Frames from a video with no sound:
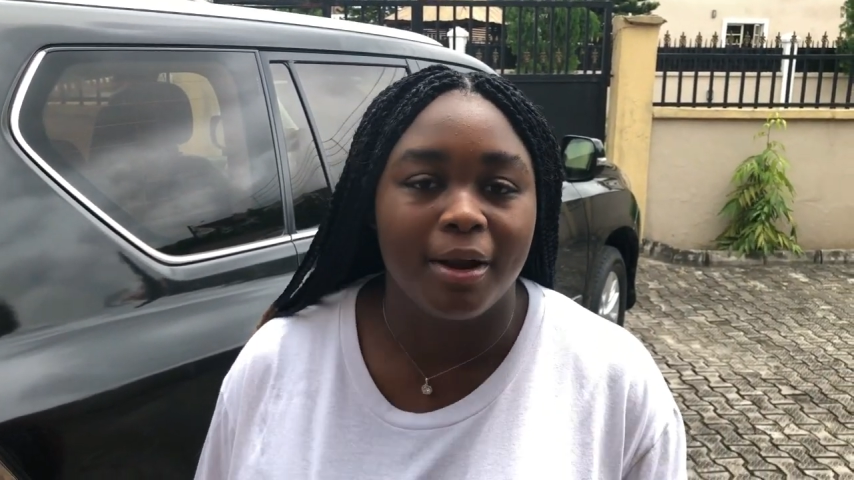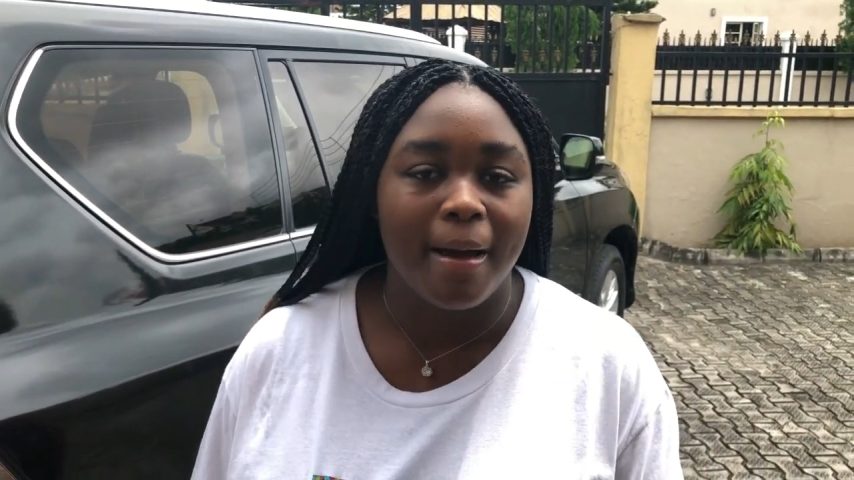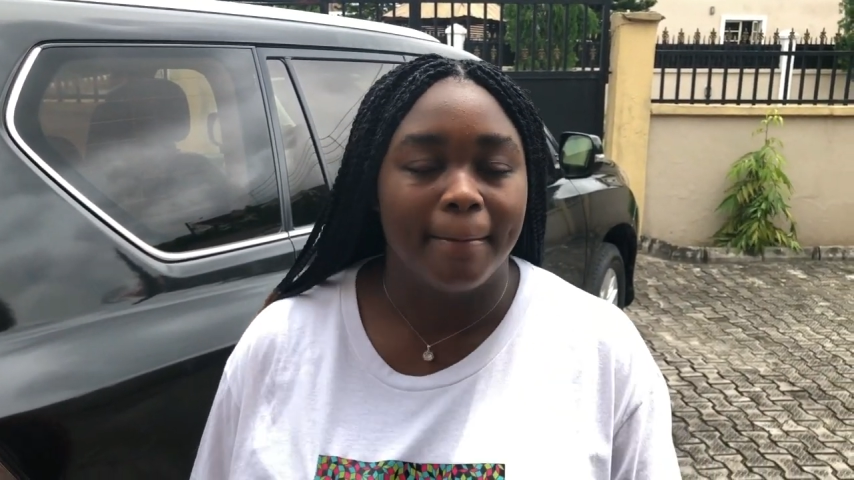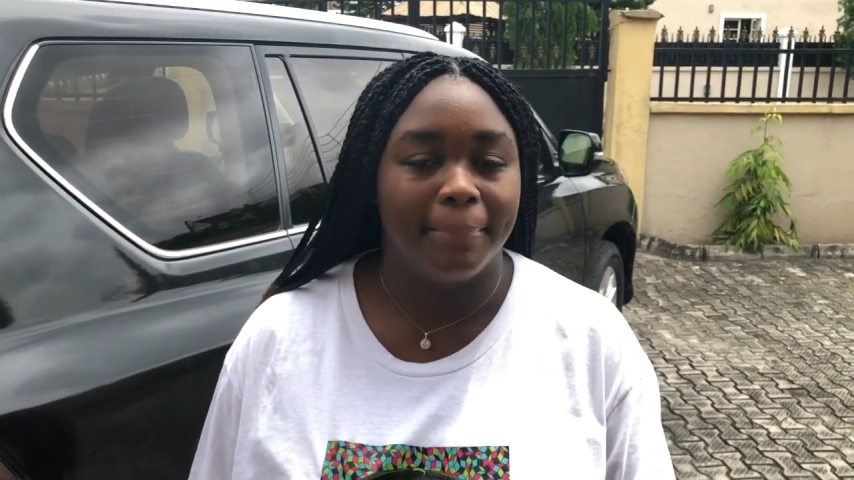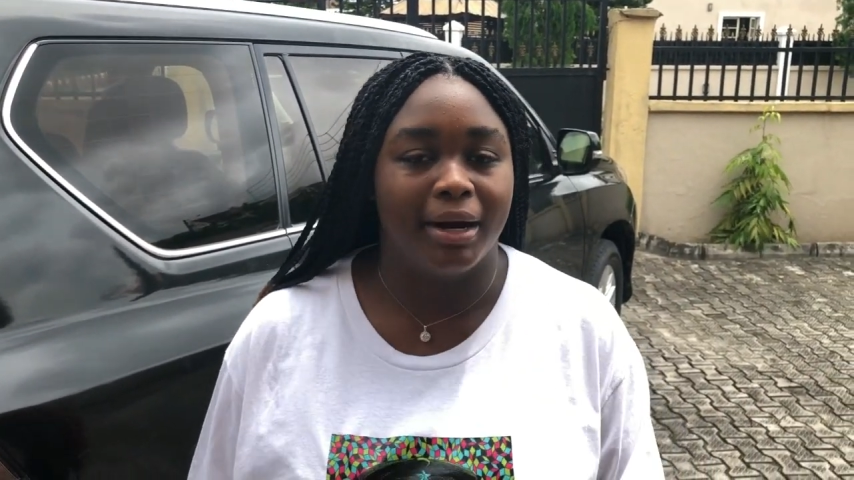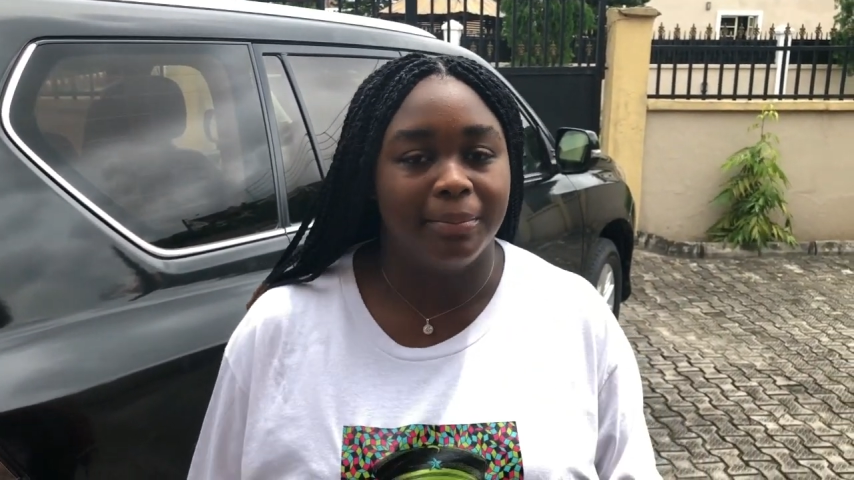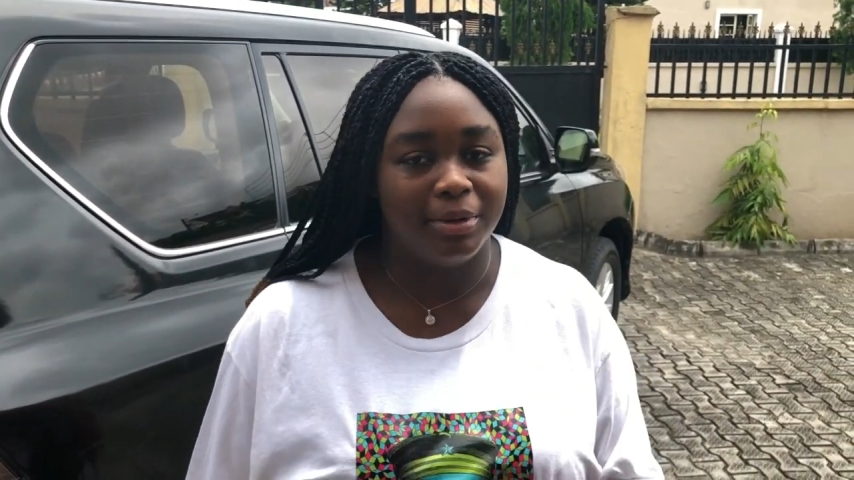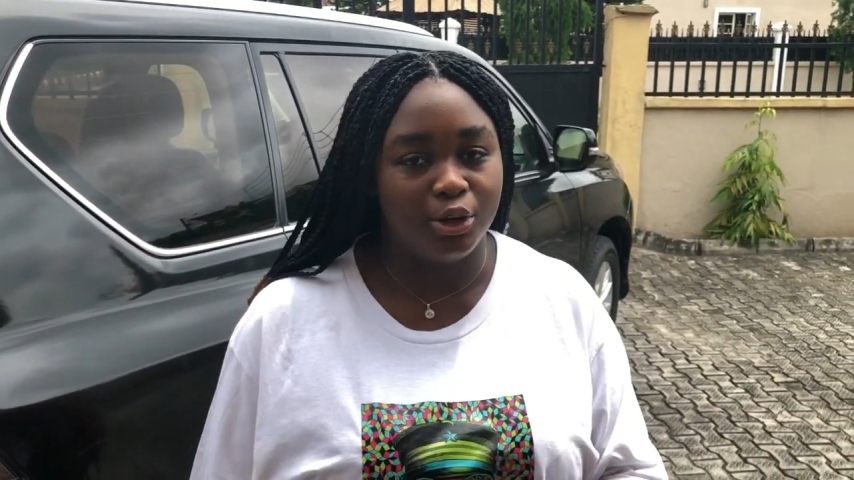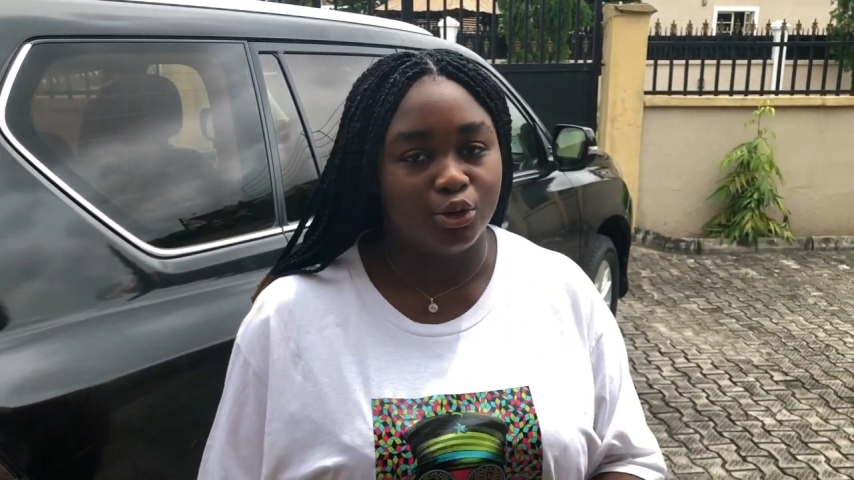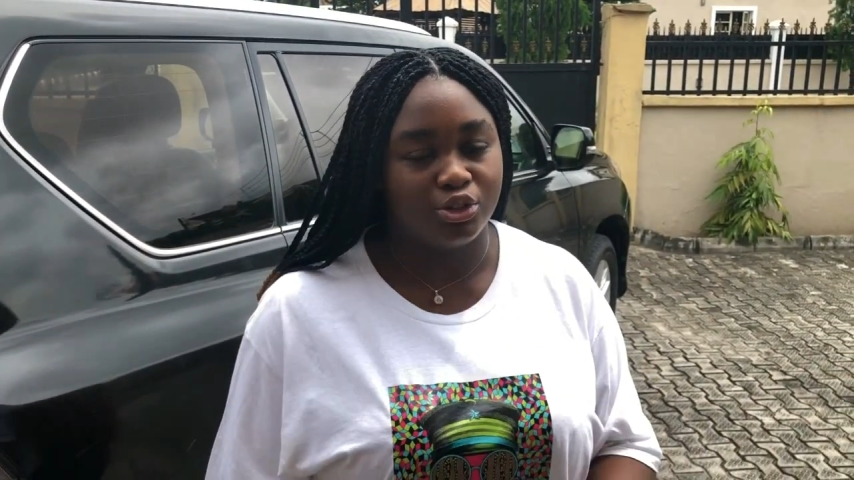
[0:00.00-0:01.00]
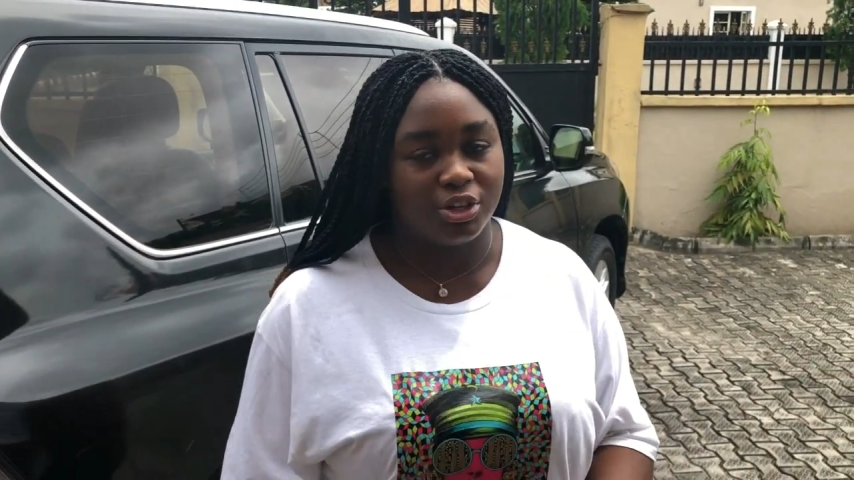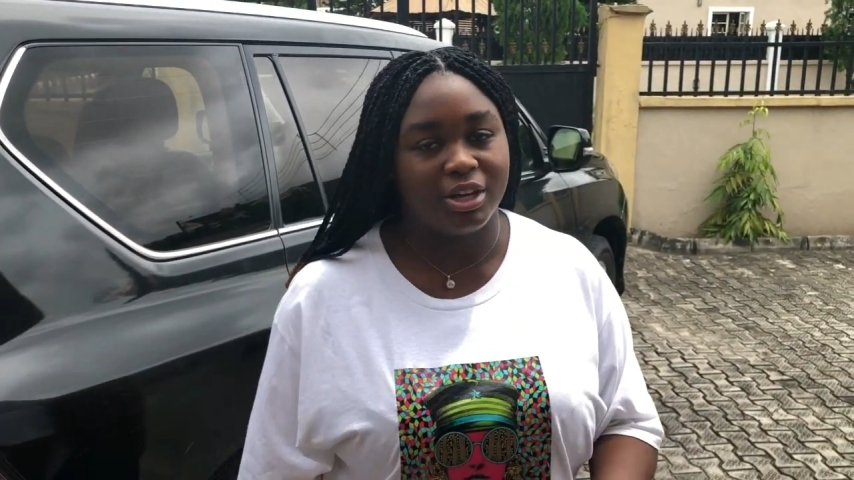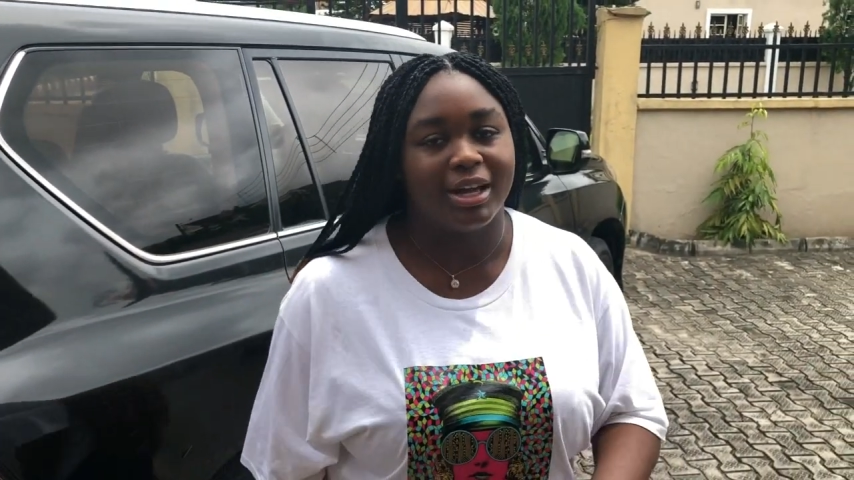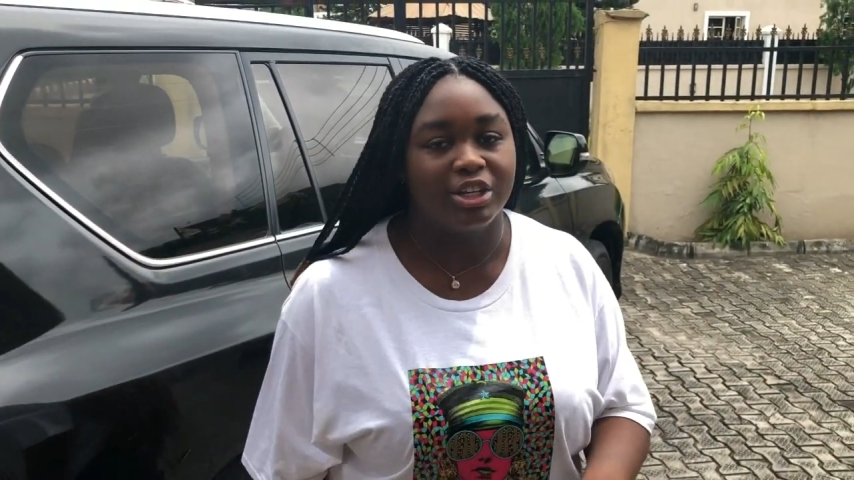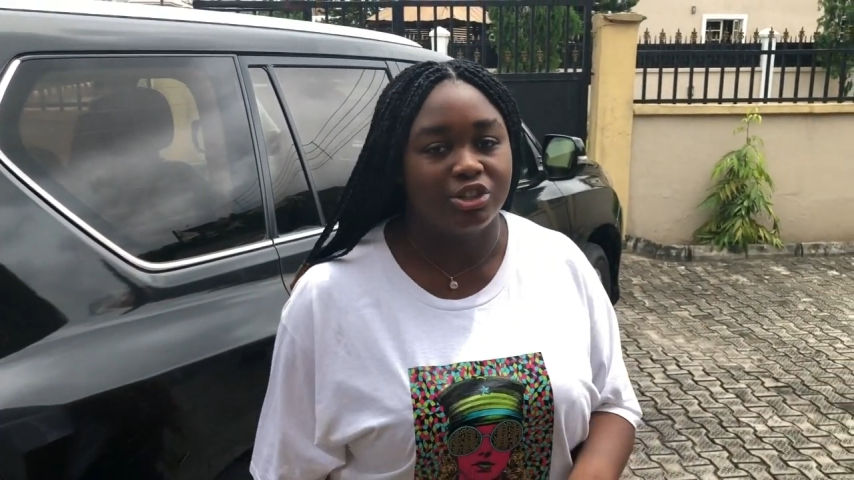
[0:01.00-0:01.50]
so
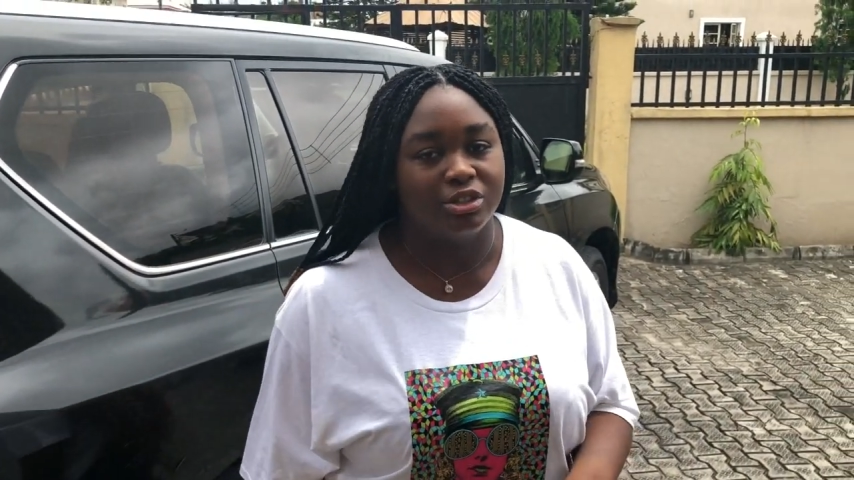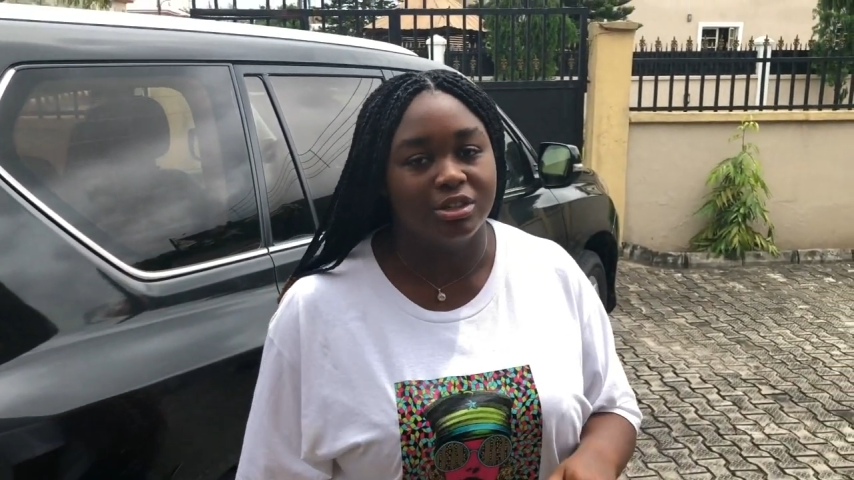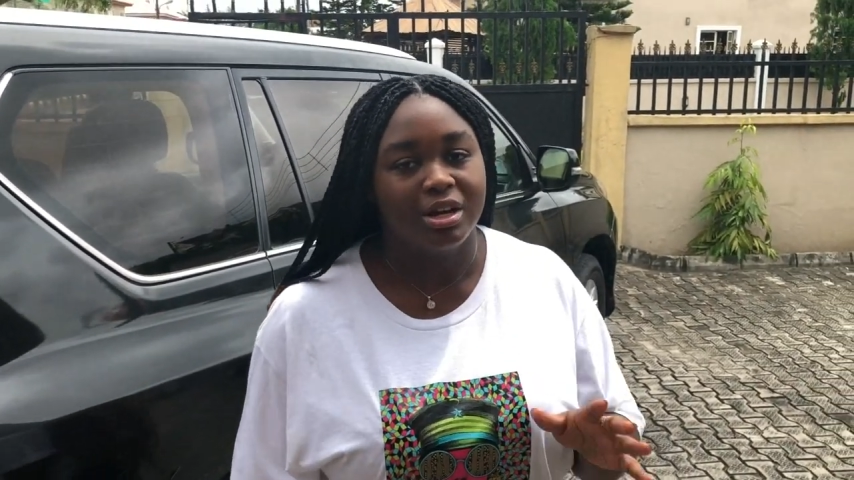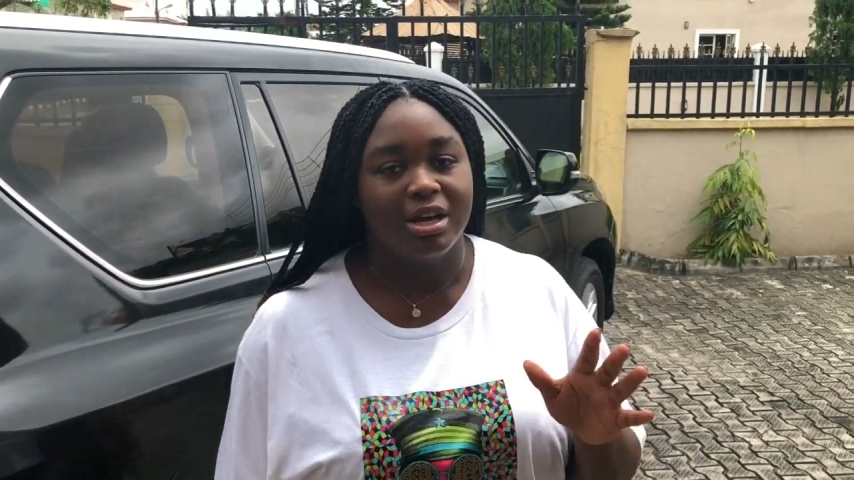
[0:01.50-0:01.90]
you guys should